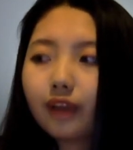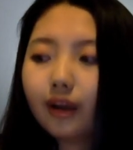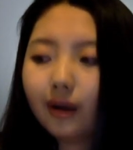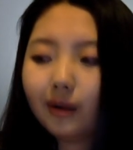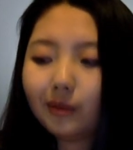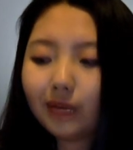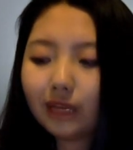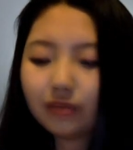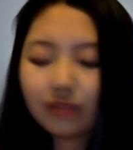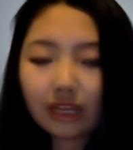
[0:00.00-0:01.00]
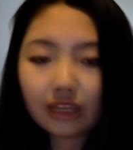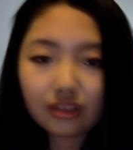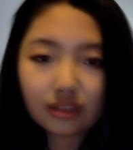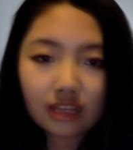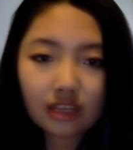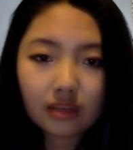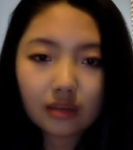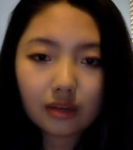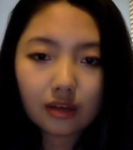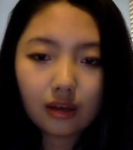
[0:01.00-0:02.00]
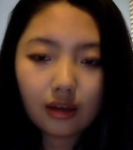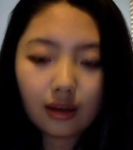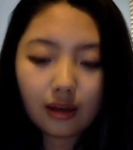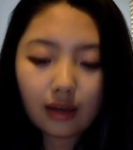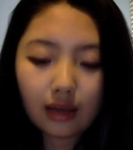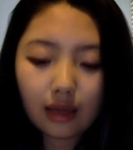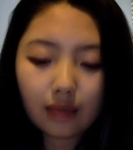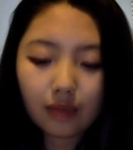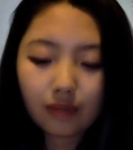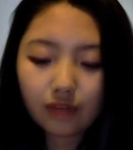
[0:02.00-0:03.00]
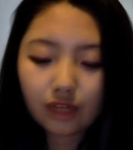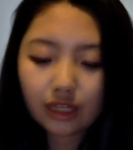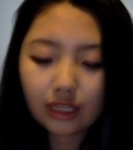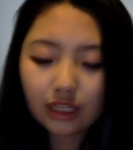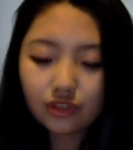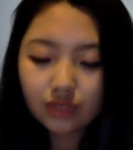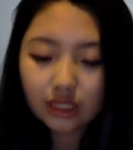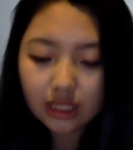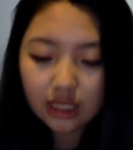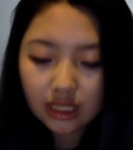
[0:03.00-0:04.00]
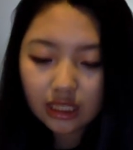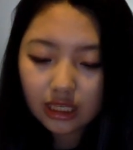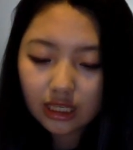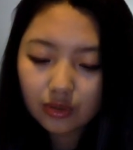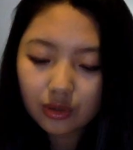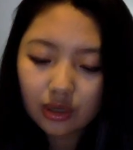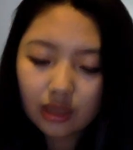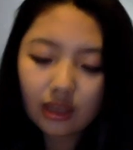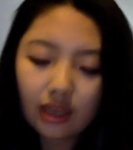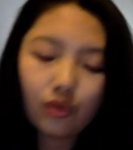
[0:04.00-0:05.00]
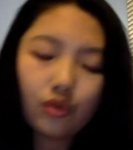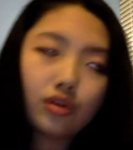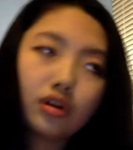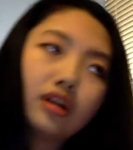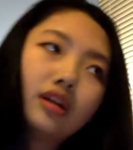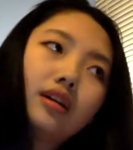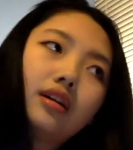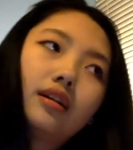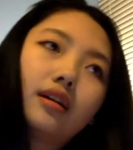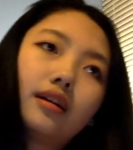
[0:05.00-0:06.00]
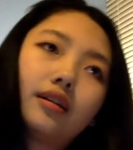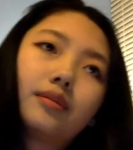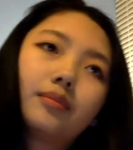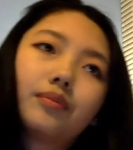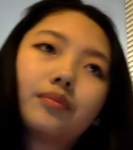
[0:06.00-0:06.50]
I don't think I could take, I'm not very interested in it, or I